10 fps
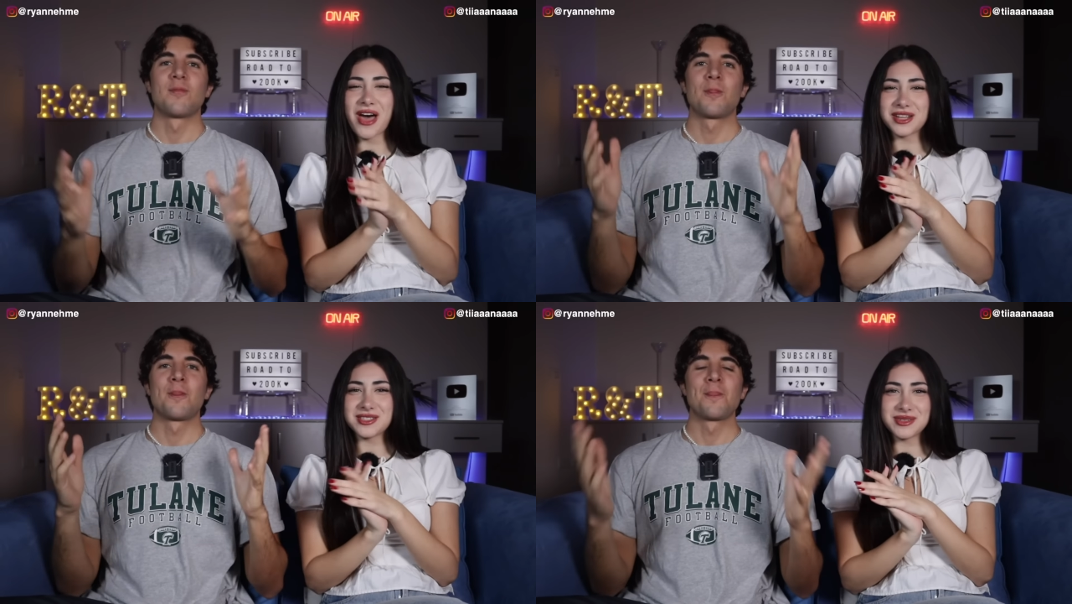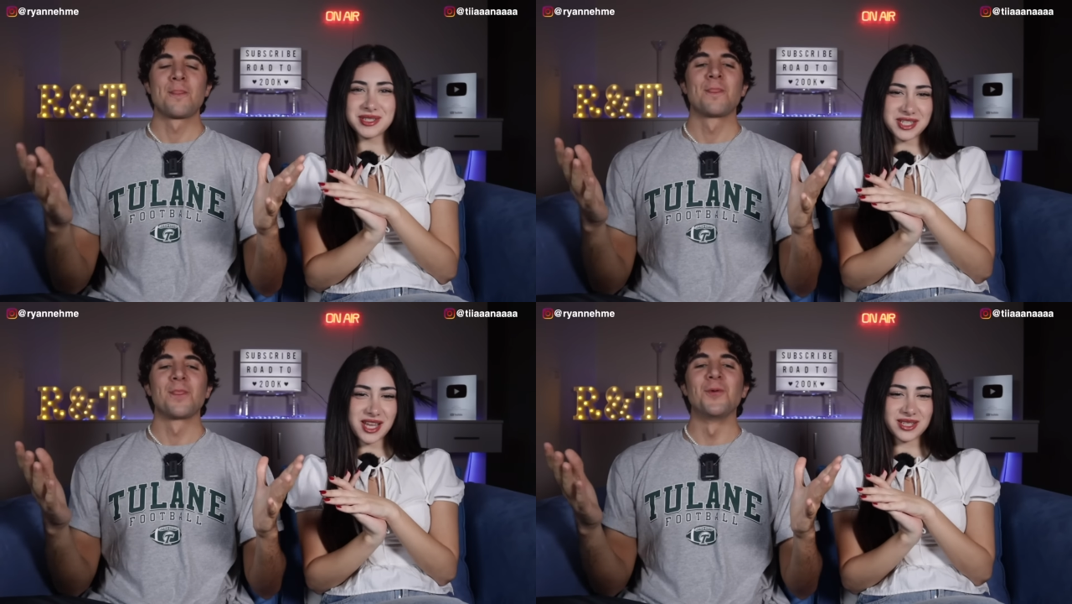Speaker 1: back to our
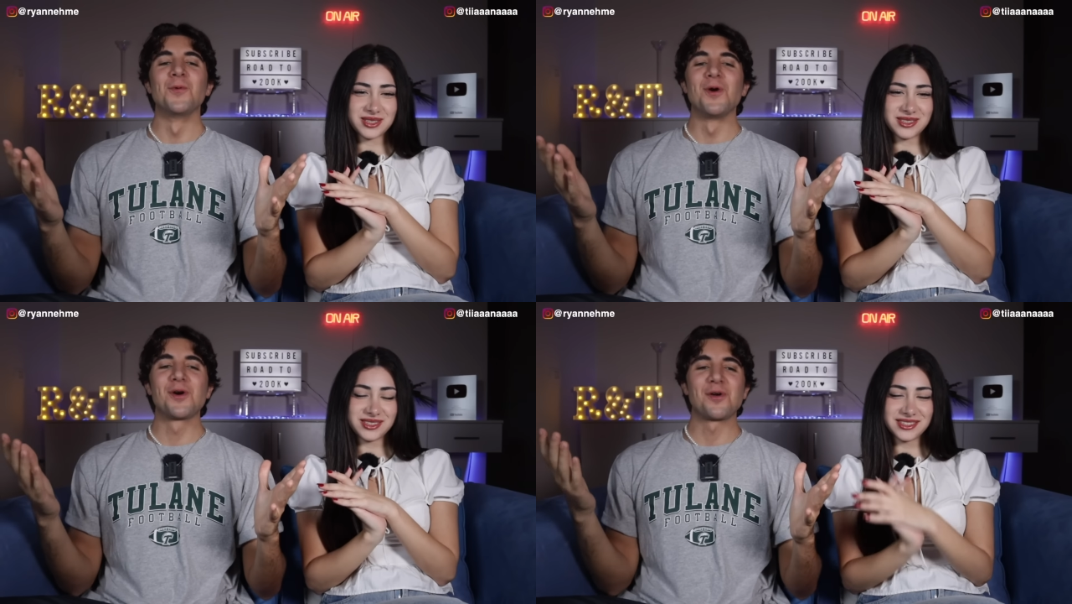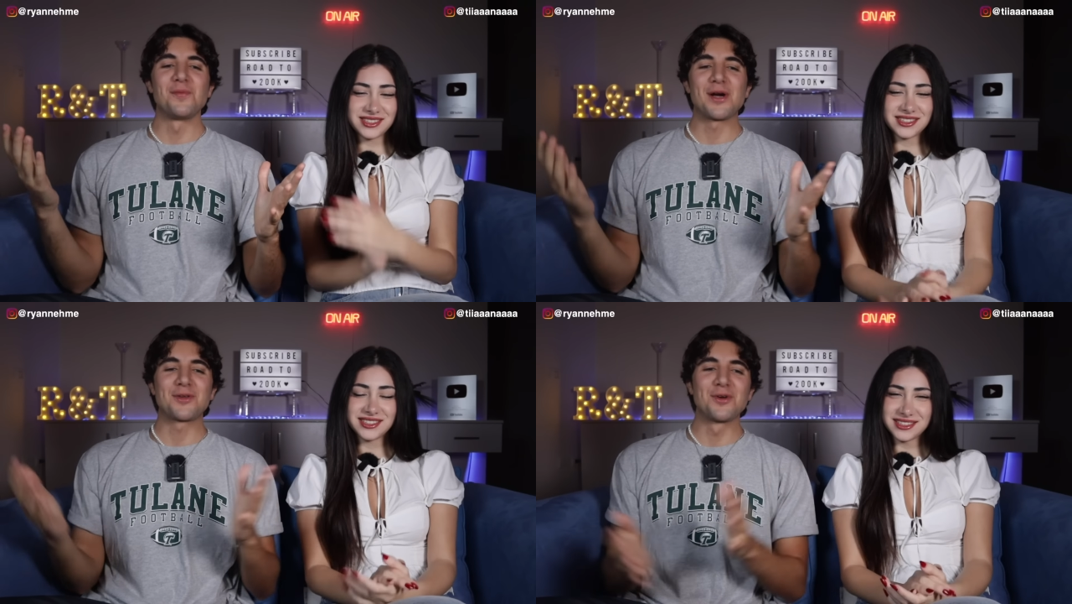channel.
Speaker 2: Welcome
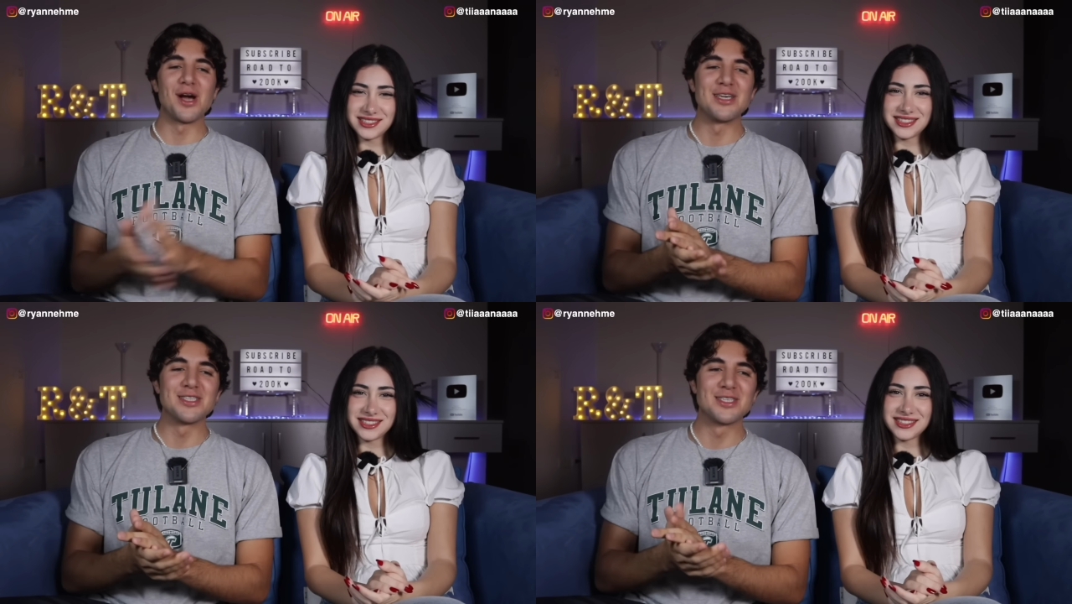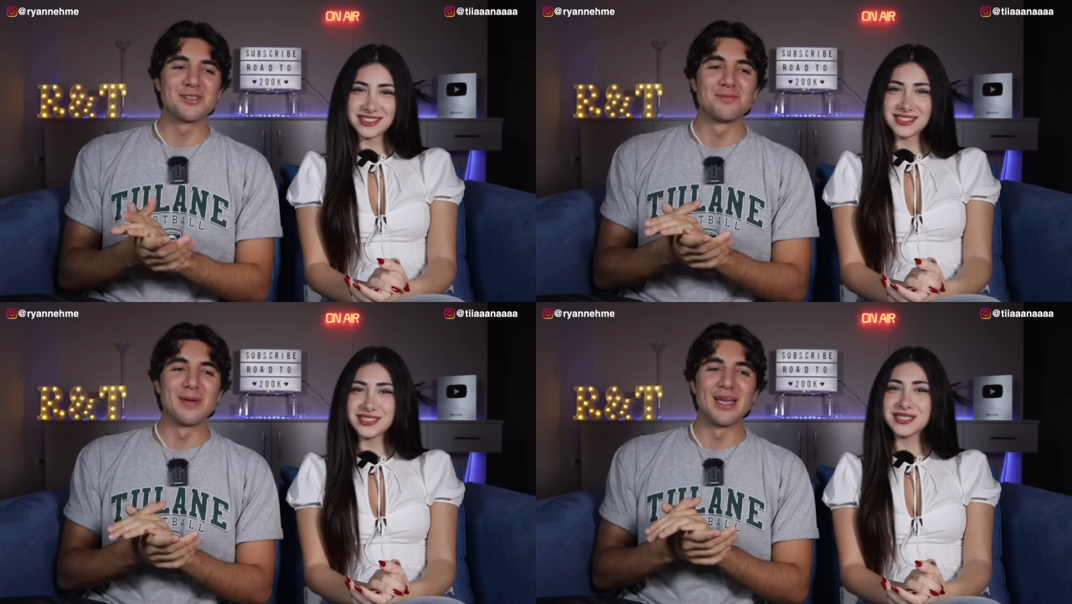back, you guys. It's
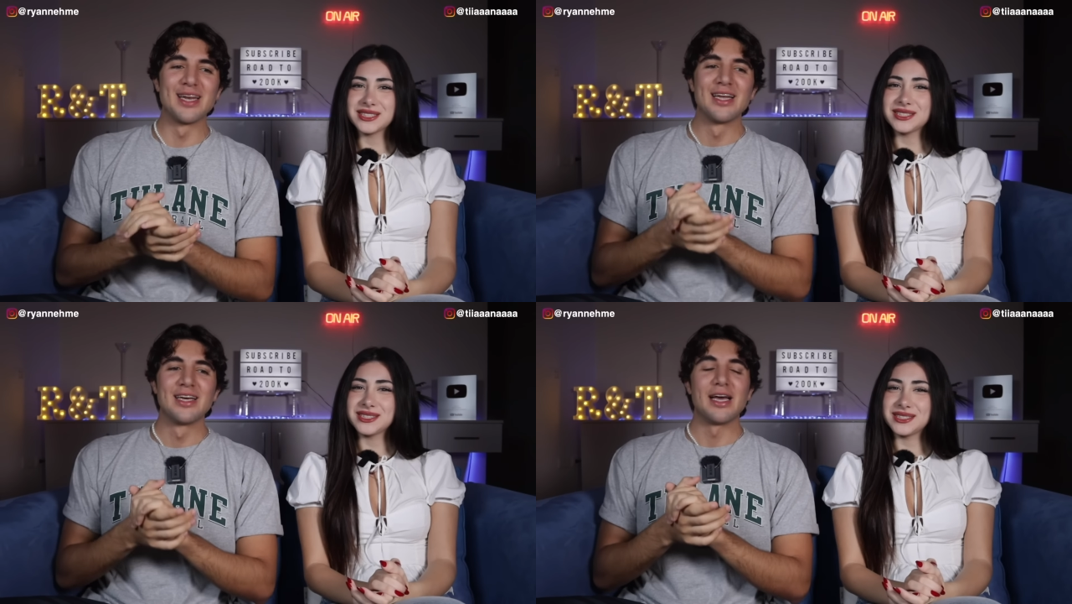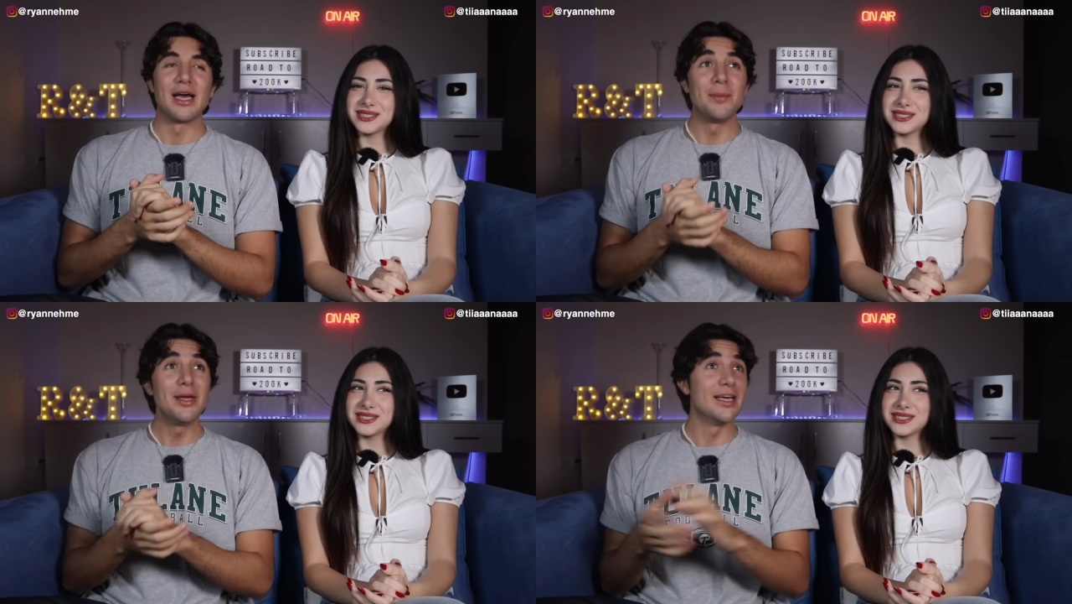been
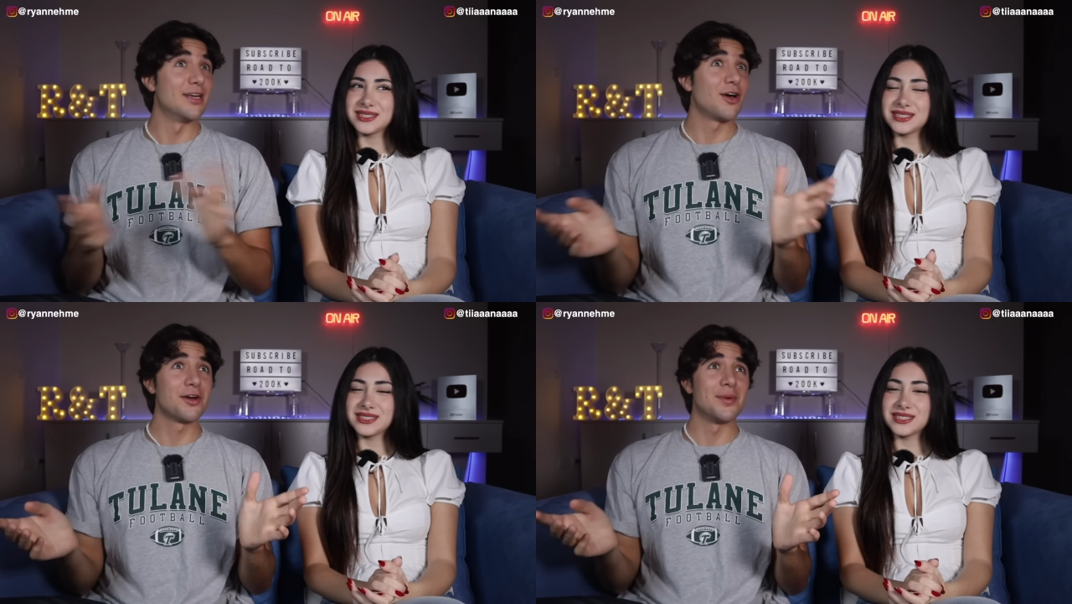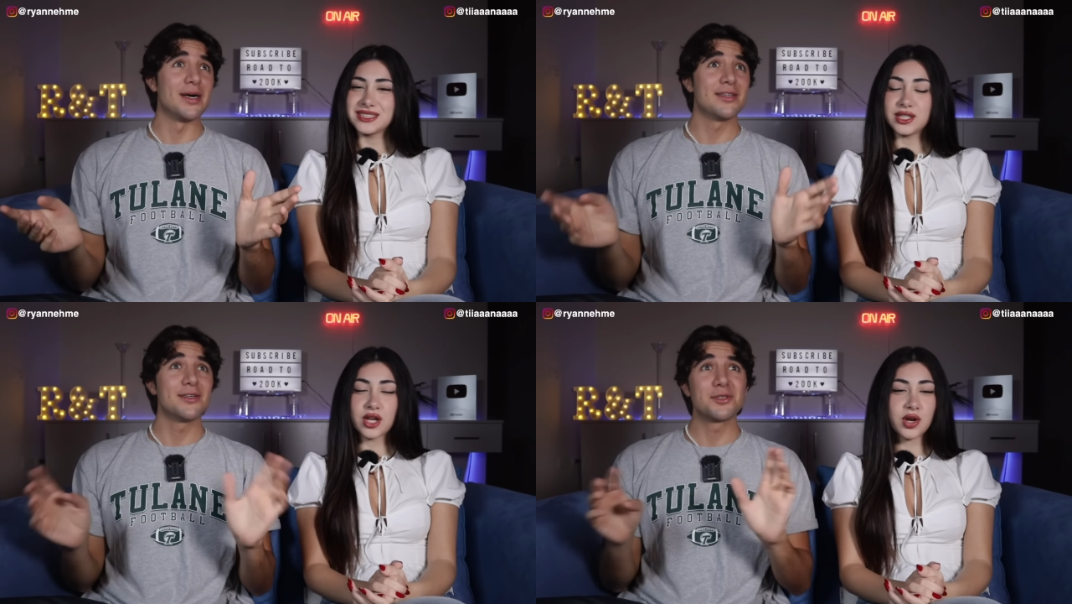a minute, not a
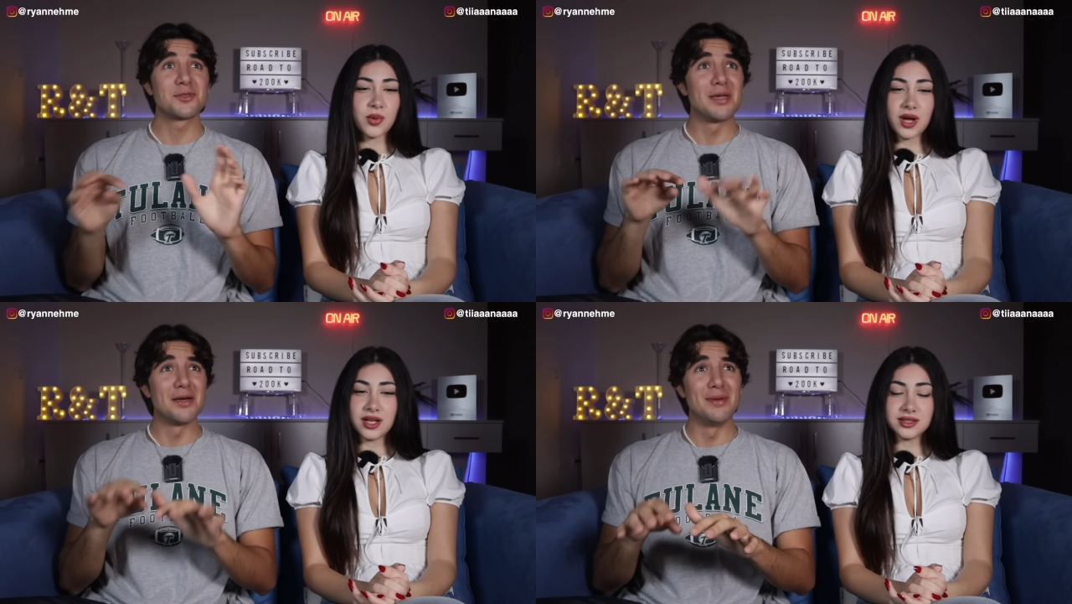while. No, it's been a